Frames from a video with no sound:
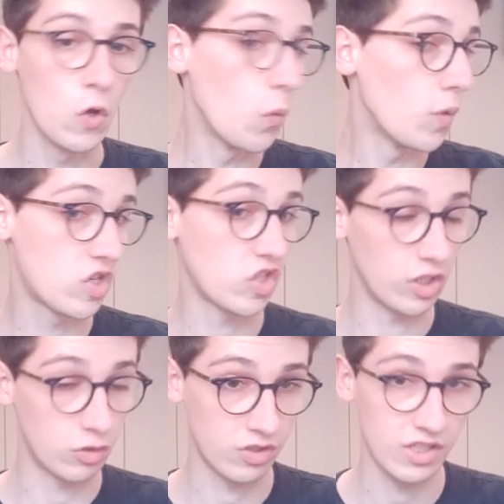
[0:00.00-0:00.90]
which is
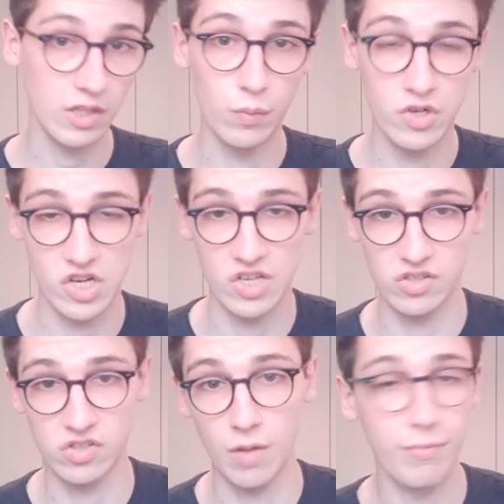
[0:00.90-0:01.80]
interesting, which
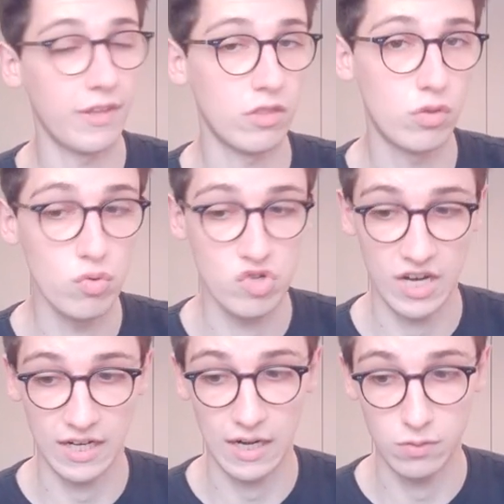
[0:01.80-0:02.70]
is something to
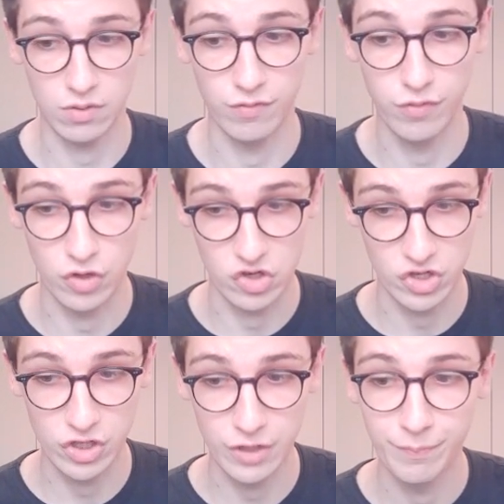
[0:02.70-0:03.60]
check out for
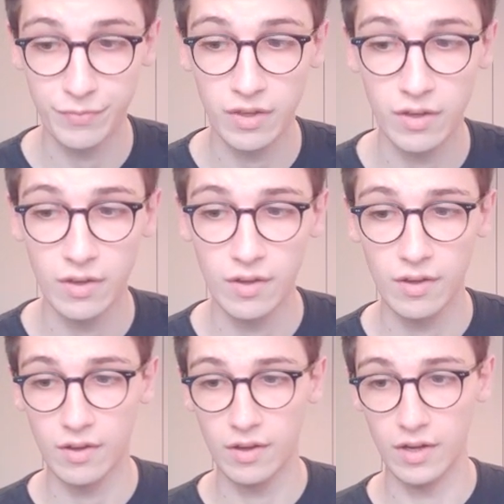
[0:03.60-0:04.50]
sure.
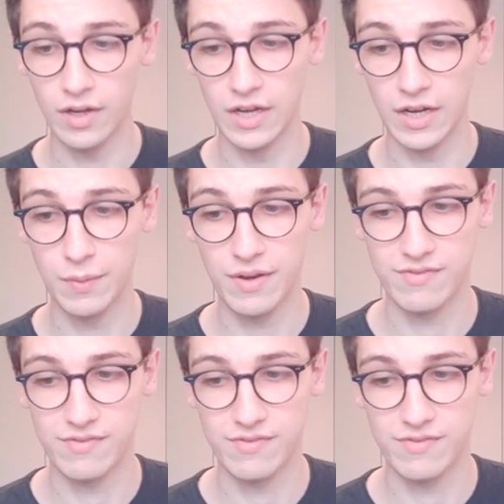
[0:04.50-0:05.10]
Then we have